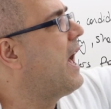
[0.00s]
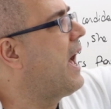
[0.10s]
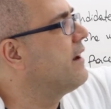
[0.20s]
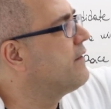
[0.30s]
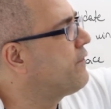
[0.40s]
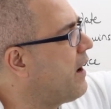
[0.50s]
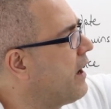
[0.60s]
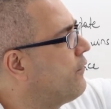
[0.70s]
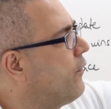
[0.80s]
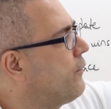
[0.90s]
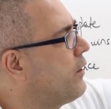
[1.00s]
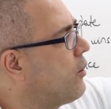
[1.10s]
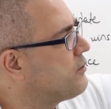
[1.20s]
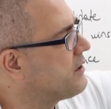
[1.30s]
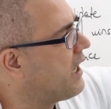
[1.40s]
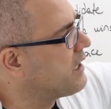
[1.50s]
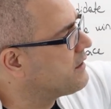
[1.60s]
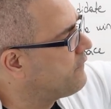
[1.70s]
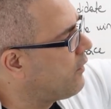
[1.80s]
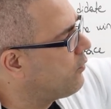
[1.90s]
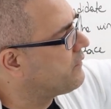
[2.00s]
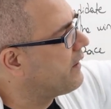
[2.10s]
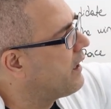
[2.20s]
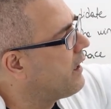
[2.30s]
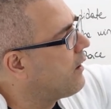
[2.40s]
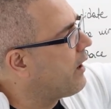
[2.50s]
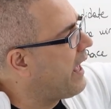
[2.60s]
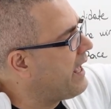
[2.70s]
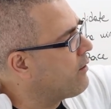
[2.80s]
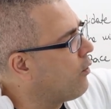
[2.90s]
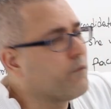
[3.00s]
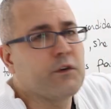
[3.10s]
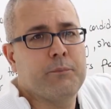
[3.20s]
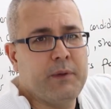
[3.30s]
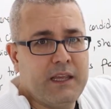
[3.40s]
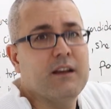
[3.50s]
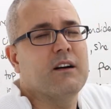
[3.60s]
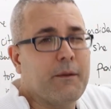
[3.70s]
and five of those guys vote A over B.